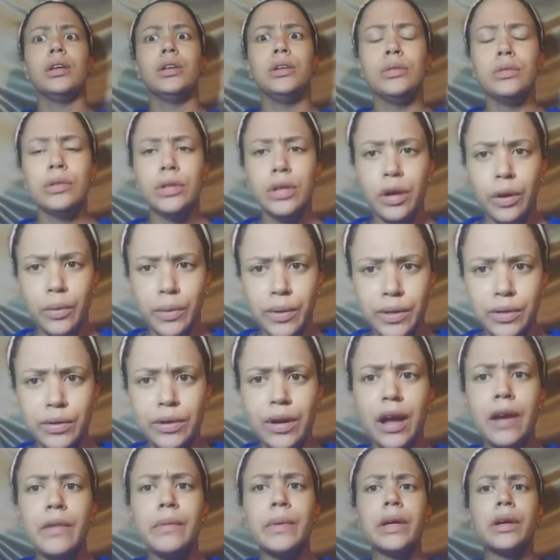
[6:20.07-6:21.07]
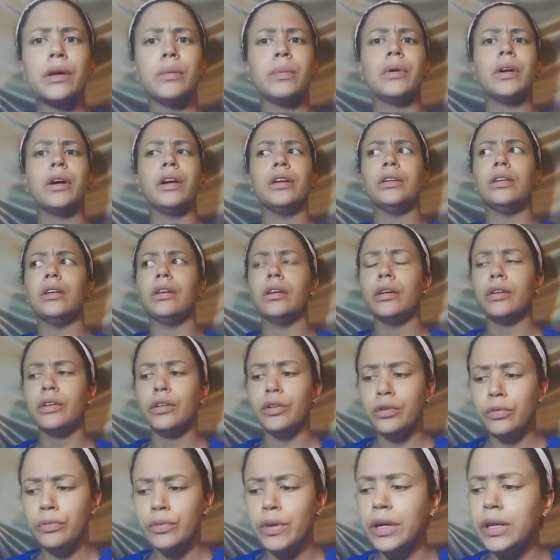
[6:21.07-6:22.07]
you know, when you don't have makeup on,
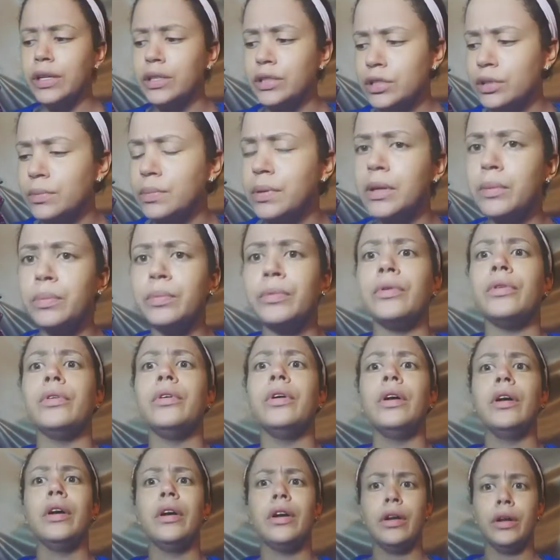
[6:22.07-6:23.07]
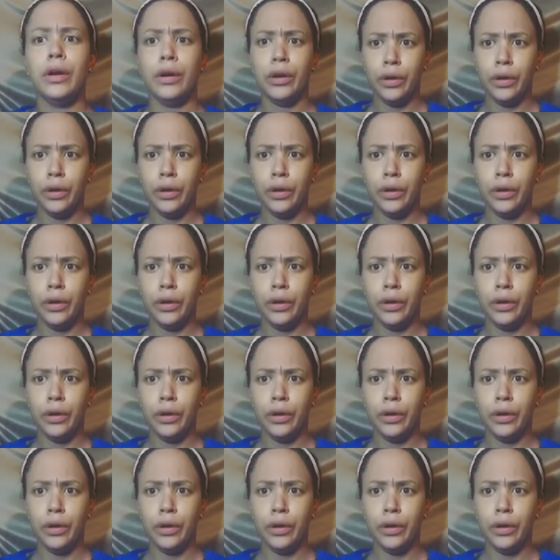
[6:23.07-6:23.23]
you run into people